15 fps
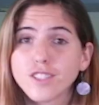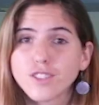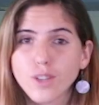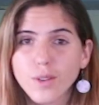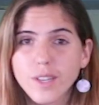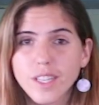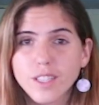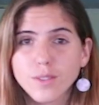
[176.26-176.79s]

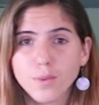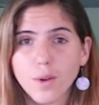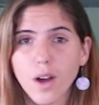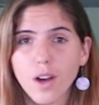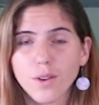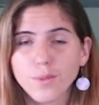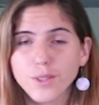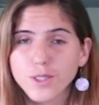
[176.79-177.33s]
Don't get us
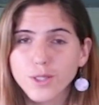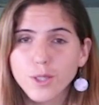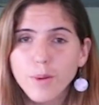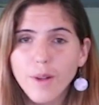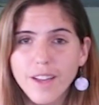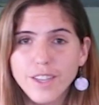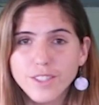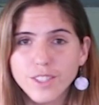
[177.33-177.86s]
wrong,
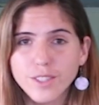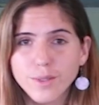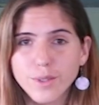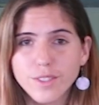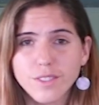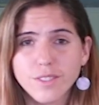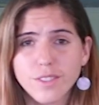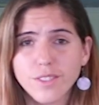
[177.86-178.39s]
renewable energy
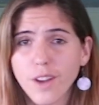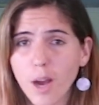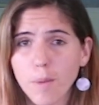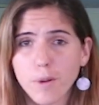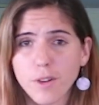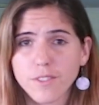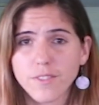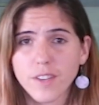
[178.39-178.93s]
sources are not
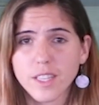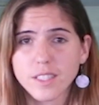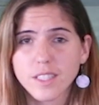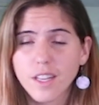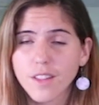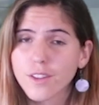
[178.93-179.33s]
perfect.